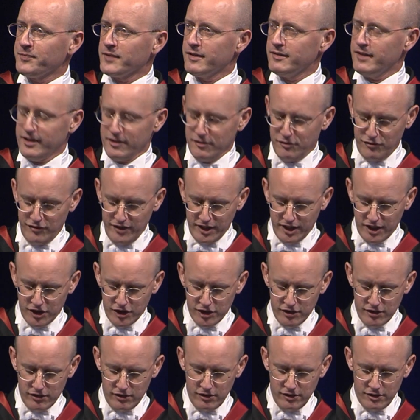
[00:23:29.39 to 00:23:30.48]
that the
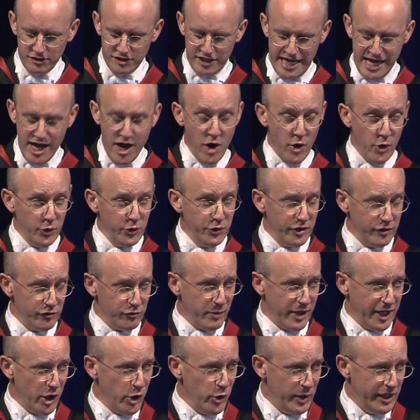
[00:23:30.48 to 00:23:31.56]
fictional town of
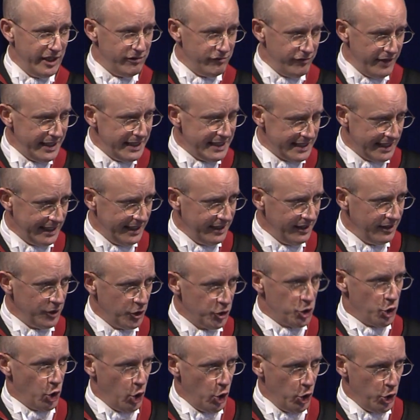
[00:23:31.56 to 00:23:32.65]
my own inventing,
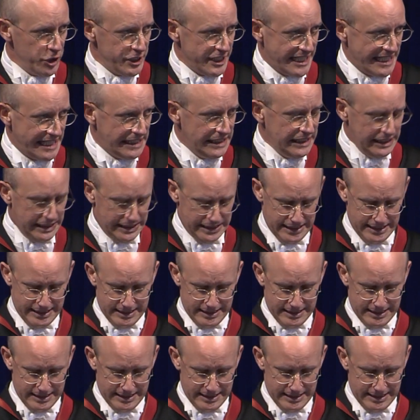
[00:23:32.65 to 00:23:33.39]
Tordale,